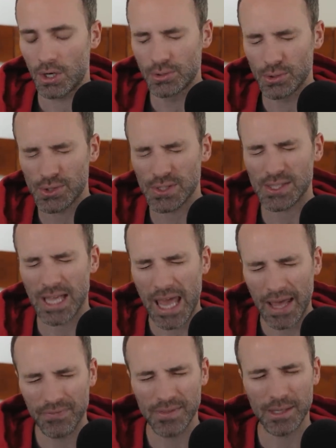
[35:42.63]

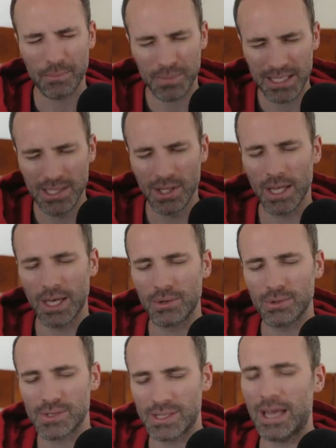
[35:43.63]
understand the appeal, I
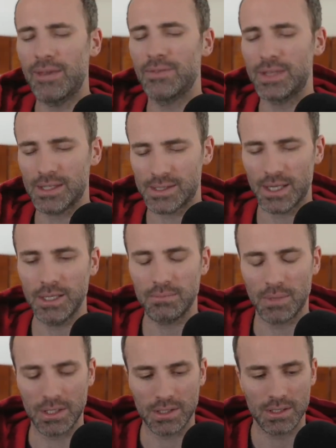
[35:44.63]
understand the
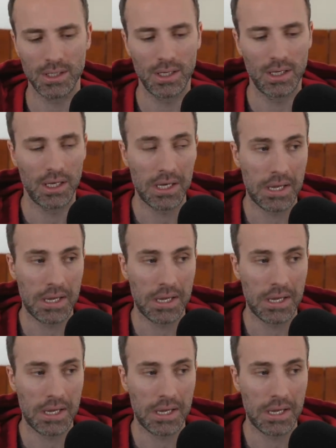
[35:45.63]
excitement,